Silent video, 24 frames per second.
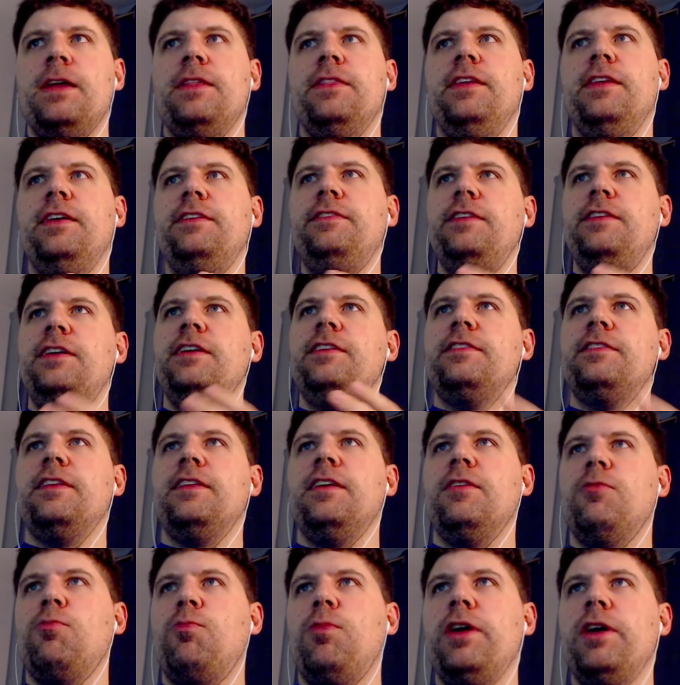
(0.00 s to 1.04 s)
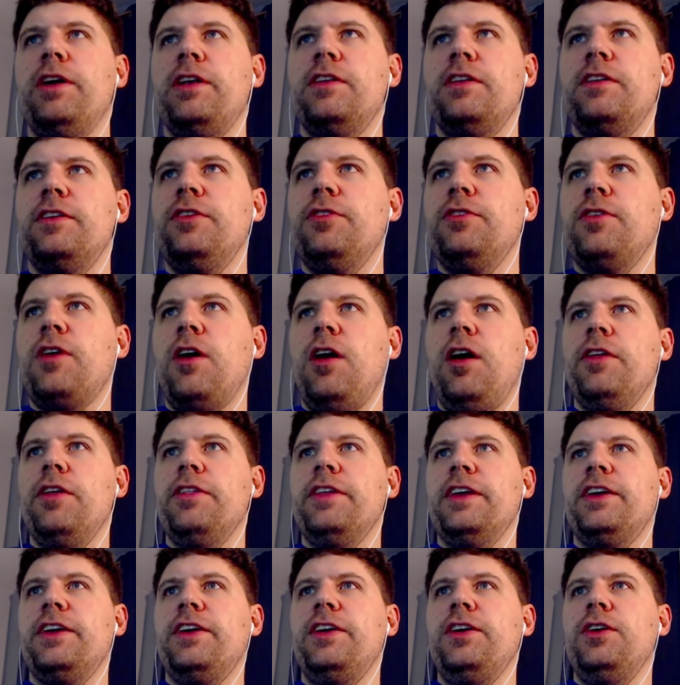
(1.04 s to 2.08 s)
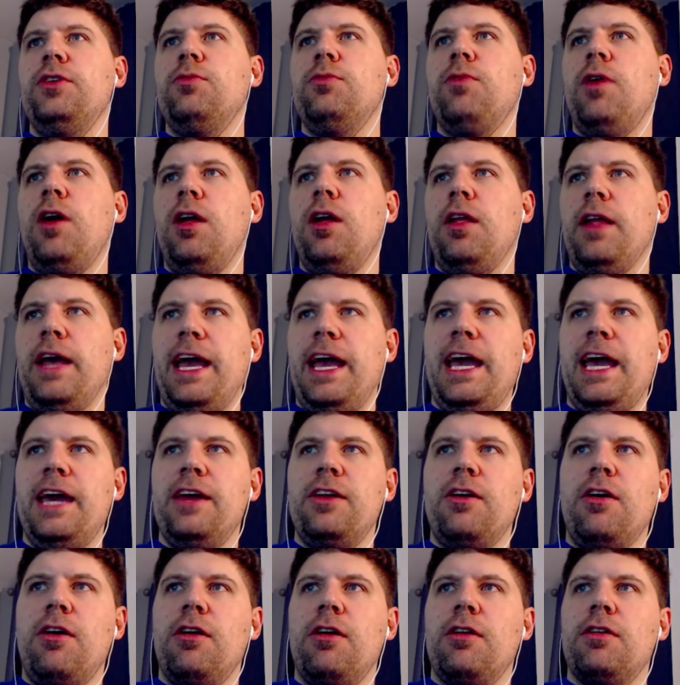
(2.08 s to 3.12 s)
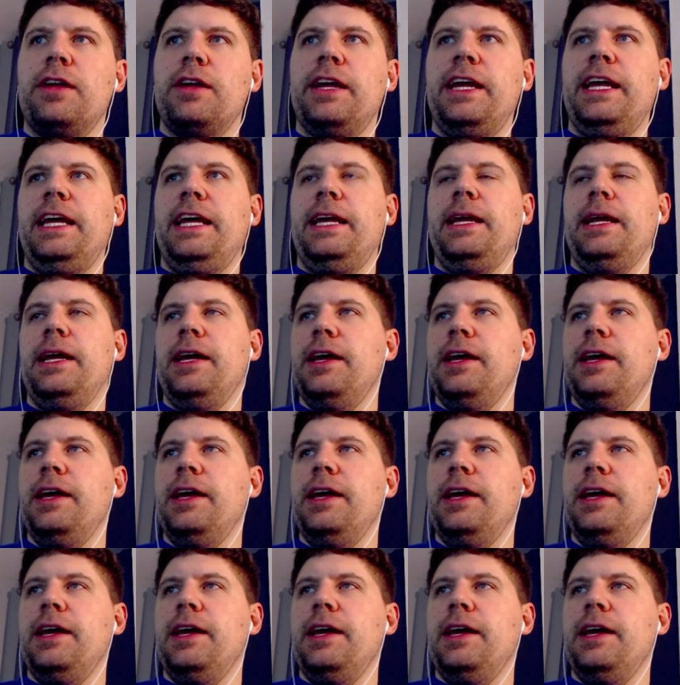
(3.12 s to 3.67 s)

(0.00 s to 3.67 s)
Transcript: This is what you call the Q wall anarchy.